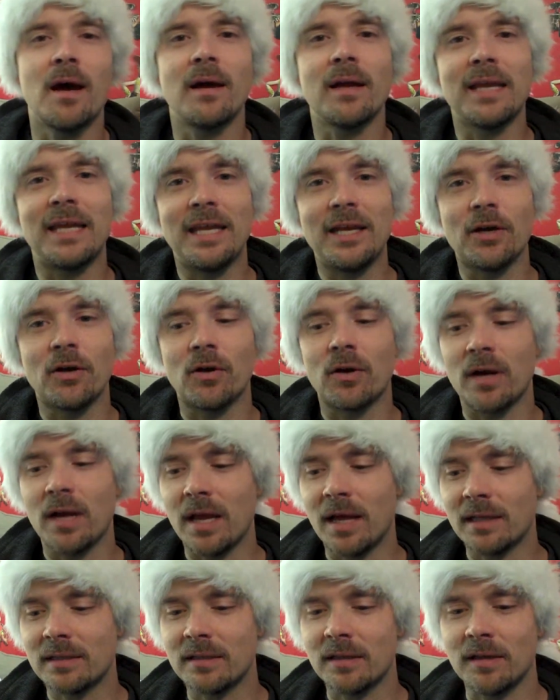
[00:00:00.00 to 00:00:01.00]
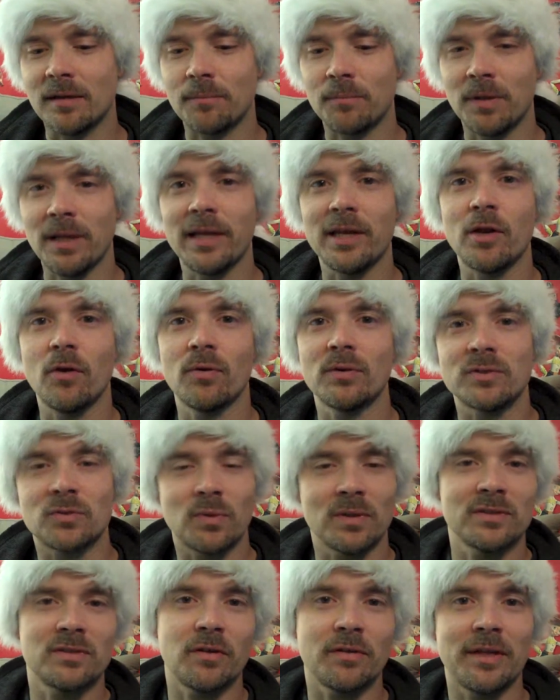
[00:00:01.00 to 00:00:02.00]
here at Plano as
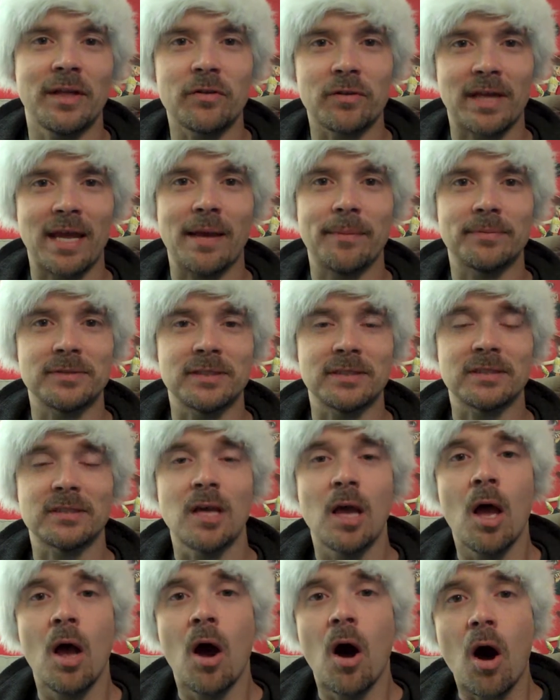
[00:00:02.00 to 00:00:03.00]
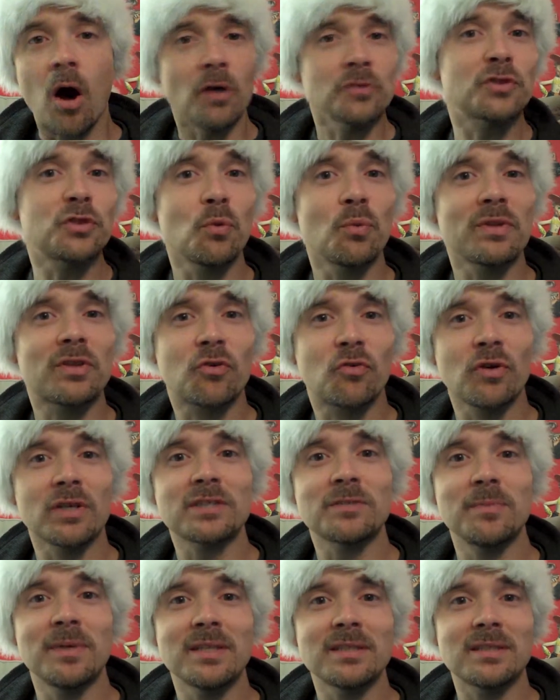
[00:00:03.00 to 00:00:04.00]
well as all the other campuses. Also with
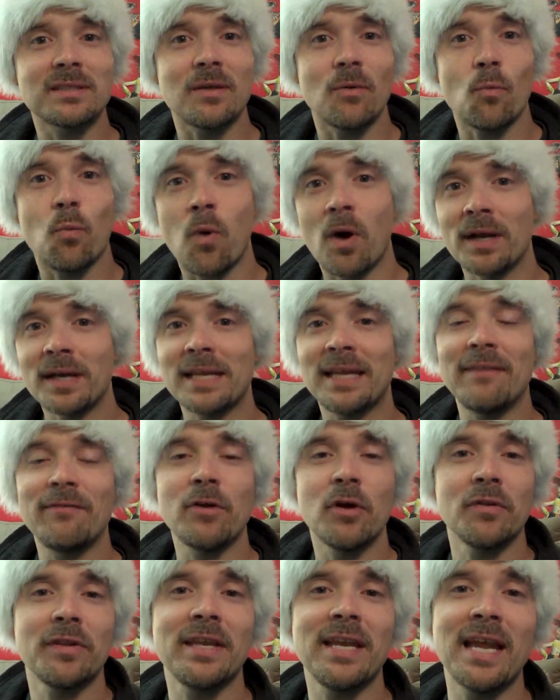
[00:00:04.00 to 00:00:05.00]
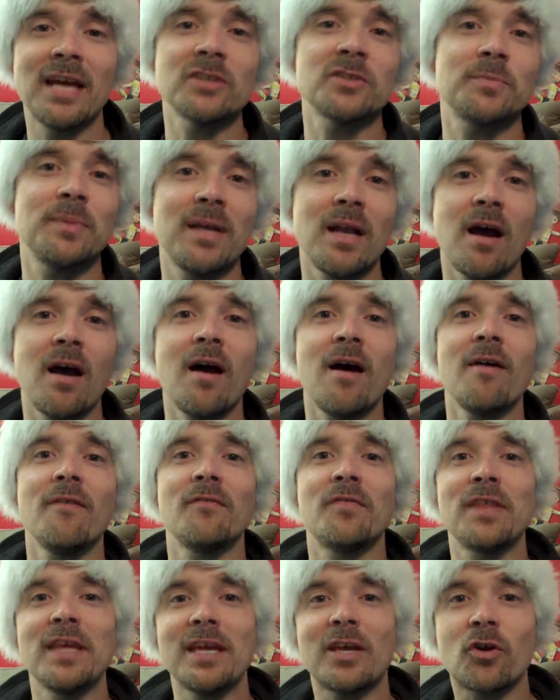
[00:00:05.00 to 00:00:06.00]
Christmas, wanted to give you all the announcement
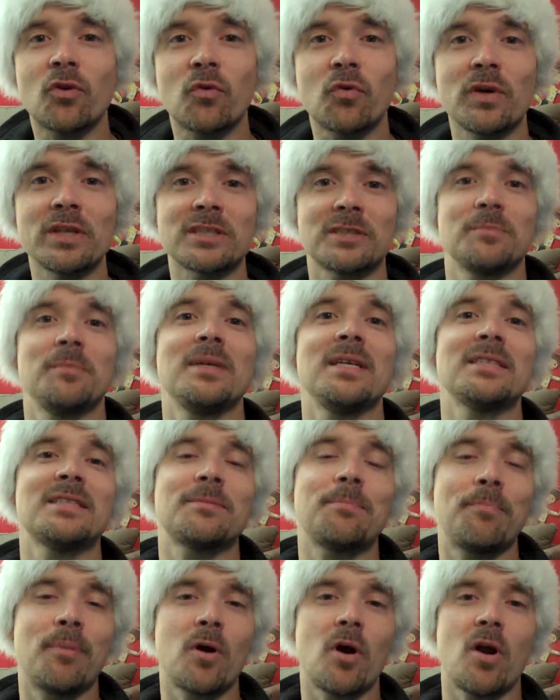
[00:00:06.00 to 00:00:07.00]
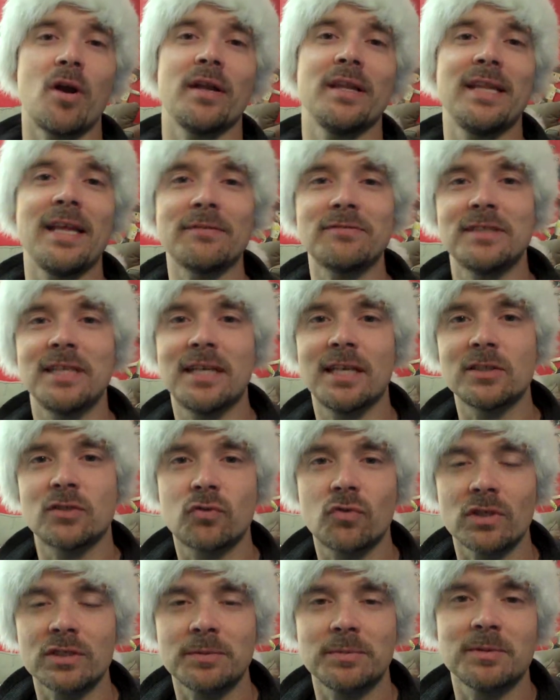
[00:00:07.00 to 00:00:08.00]
of the Christmas party. The FC Kids
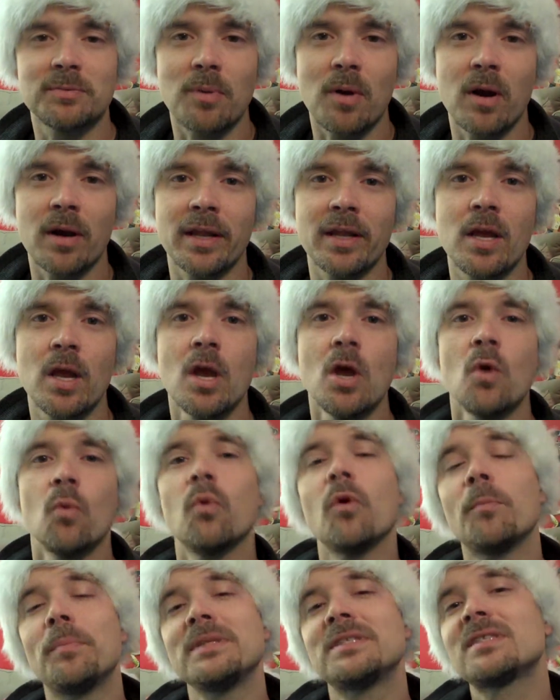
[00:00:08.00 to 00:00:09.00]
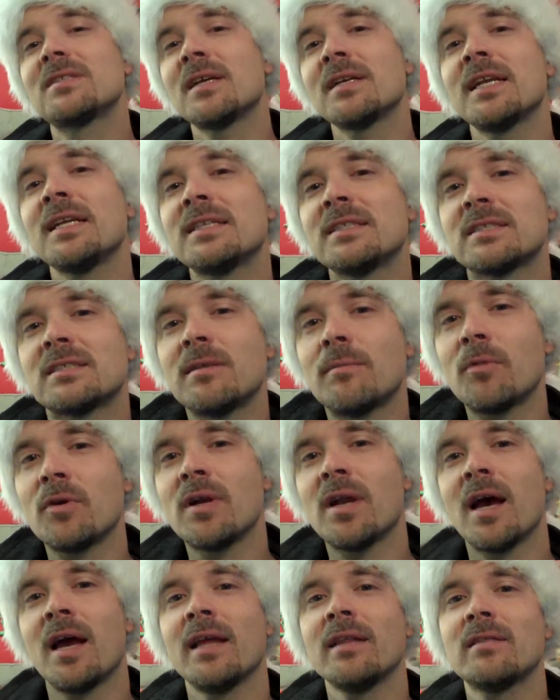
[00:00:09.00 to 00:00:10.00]
Christmas party will be Sunday, December
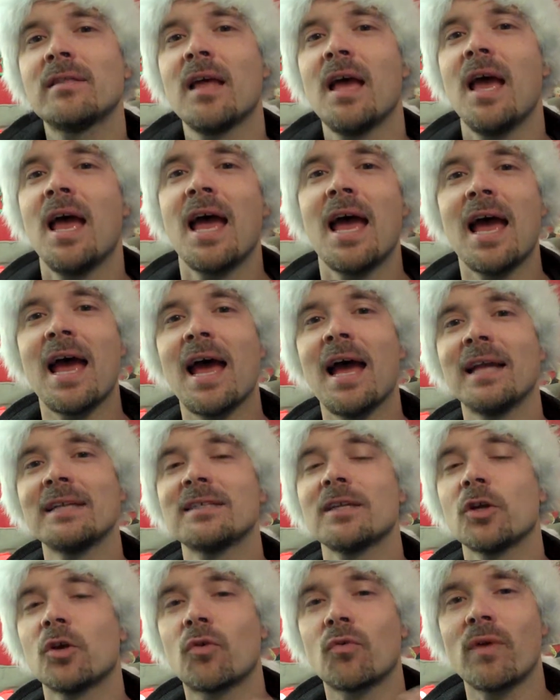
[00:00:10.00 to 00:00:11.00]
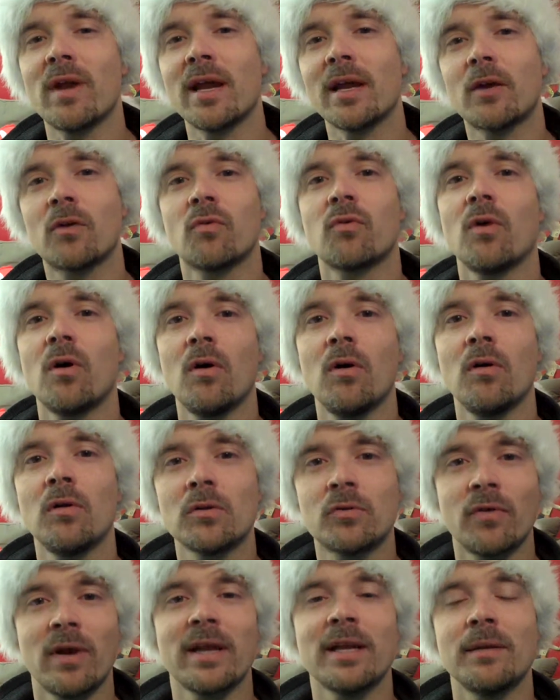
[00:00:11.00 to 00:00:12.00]
9th at Greg Kroll.
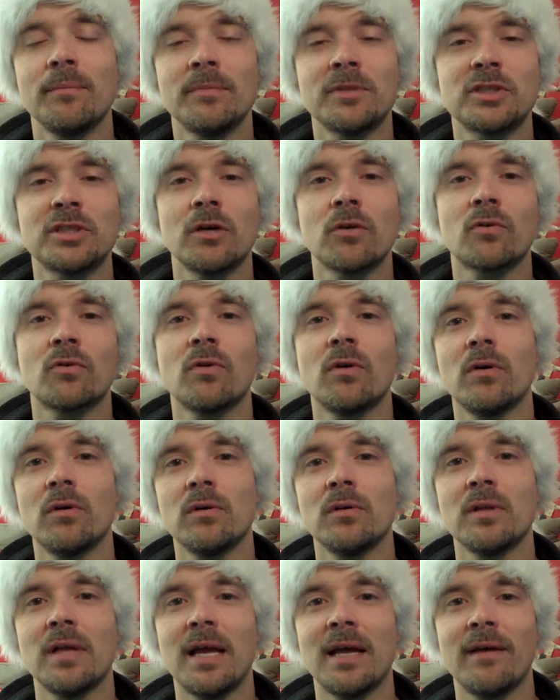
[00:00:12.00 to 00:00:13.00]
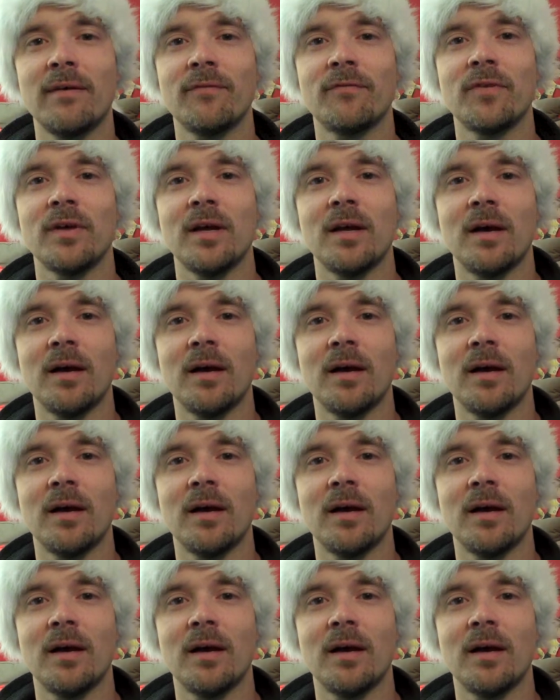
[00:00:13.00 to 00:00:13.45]
Greg and Michelle Kroll have